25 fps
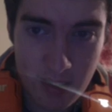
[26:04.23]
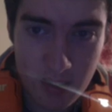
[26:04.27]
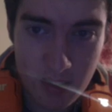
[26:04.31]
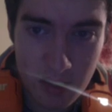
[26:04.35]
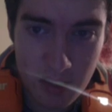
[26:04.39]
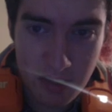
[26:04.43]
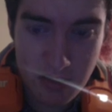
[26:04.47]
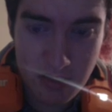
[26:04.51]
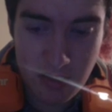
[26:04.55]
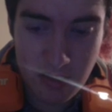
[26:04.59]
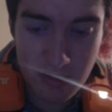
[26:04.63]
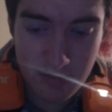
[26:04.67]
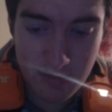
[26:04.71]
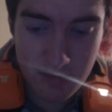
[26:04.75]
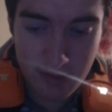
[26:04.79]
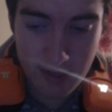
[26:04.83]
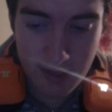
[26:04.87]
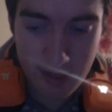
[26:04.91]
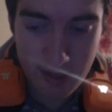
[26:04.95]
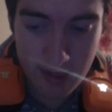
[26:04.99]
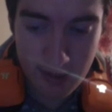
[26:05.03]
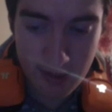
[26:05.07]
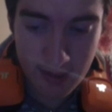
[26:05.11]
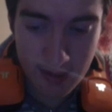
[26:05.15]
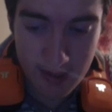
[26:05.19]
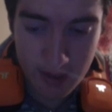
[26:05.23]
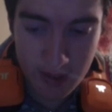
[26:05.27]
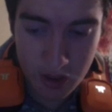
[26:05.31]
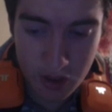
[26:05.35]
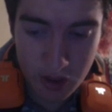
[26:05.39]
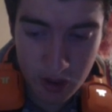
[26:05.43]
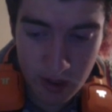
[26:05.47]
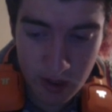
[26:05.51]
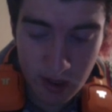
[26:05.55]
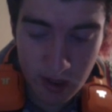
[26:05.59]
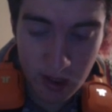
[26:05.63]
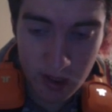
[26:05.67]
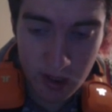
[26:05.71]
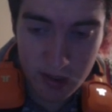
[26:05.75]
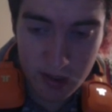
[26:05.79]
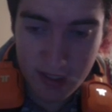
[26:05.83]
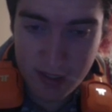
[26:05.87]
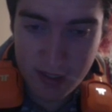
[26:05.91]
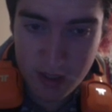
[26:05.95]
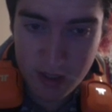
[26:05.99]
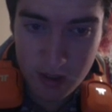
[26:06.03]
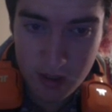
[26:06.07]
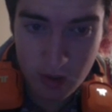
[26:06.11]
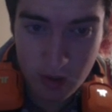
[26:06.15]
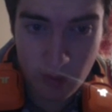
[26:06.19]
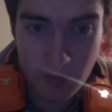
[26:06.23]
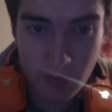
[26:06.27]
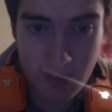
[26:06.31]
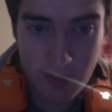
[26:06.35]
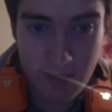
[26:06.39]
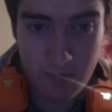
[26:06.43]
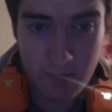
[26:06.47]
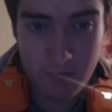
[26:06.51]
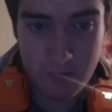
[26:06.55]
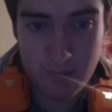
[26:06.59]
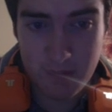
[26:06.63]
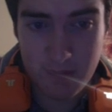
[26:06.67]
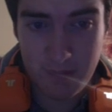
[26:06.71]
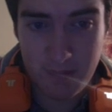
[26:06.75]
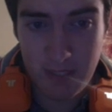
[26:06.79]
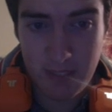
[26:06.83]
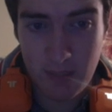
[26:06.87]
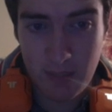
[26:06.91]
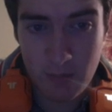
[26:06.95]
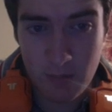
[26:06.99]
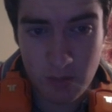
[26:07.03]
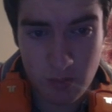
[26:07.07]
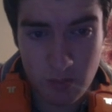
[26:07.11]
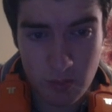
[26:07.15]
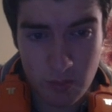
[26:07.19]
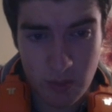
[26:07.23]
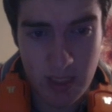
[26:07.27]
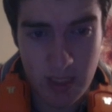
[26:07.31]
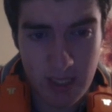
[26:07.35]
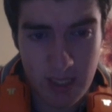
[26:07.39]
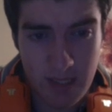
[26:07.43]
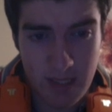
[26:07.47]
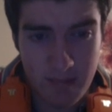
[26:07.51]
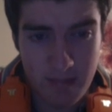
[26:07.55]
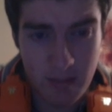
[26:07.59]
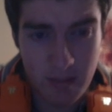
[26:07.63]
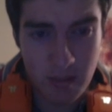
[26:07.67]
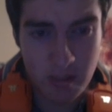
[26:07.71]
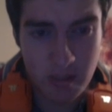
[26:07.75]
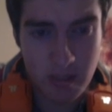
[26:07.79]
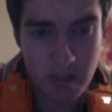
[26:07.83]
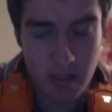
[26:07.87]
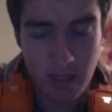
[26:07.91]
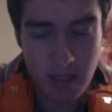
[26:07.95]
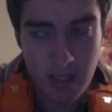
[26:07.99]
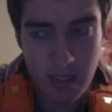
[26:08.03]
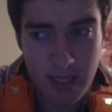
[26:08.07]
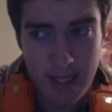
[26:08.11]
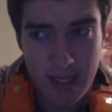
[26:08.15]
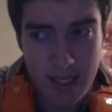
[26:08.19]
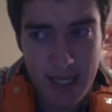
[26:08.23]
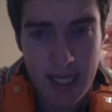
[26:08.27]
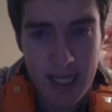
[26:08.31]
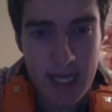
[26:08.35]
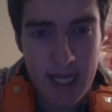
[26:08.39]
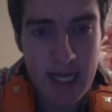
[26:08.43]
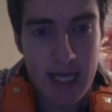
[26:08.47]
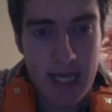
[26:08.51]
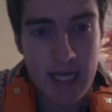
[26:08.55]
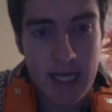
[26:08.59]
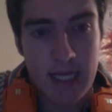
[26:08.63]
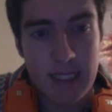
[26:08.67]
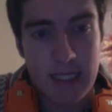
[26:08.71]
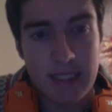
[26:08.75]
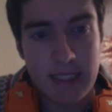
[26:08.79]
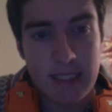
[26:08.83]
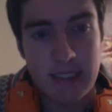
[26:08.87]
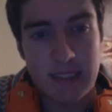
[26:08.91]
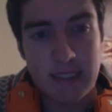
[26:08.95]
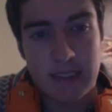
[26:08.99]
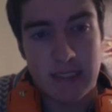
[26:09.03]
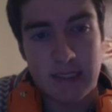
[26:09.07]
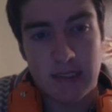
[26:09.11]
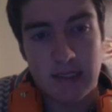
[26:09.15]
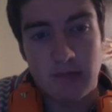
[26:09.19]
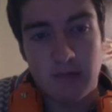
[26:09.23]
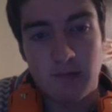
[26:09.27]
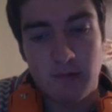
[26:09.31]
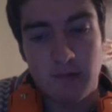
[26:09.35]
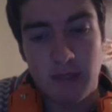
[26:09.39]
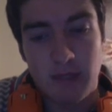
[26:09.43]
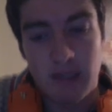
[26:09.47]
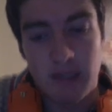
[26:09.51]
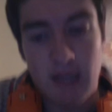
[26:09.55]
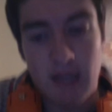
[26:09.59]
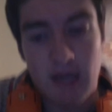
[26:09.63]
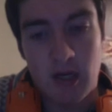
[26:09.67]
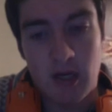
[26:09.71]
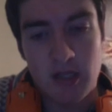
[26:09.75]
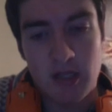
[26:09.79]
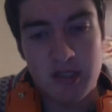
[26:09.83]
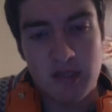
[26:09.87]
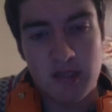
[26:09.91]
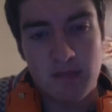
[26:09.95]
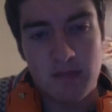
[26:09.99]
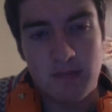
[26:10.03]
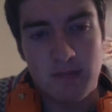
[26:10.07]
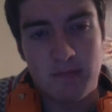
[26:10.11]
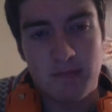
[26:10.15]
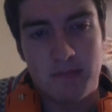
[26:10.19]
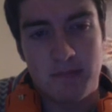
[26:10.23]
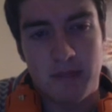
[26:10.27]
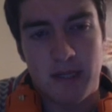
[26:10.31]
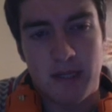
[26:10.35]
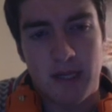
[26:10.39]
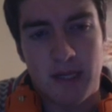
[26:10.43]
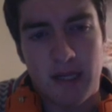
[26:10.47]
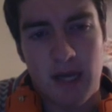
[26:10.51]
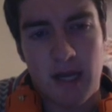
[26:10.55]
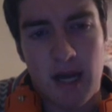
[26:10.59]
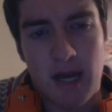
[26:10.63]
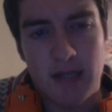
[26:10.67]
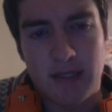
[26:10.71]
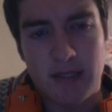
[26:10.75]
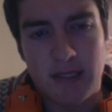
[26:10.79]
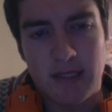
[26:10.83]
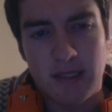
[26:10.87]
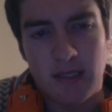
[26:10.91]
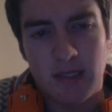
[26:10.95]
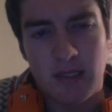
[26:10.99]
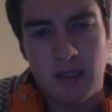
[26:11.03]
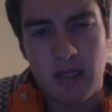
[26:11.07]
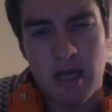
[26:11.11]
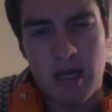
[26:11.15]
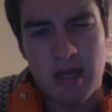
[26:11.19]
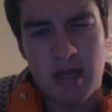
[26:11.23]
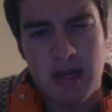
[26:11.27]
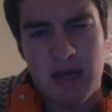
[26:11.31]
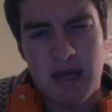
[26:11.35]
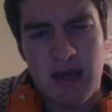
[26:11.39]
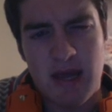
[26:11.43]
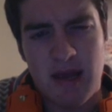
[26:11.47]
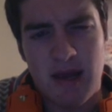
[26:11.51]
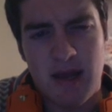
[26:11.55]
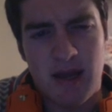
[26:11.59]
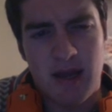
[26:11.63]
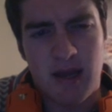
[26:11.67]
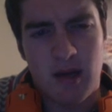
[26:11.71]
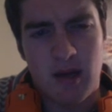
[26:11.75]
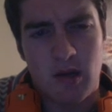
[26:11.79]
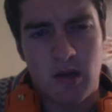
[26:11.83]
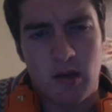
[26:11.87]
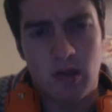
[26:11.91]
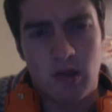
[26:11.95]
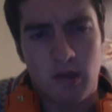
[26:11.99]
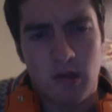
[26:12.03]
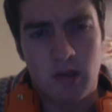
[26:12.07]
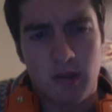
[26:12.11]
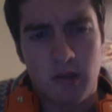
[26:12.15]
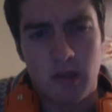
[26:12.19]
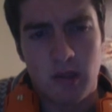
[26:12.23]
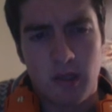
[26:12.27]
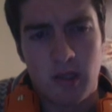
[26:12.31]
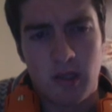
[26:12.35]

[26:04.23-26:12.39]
YouTube. Uh, I enjoyed it a lot. That story to me was really emotional and really awesome, but I, I did not like the ending at all.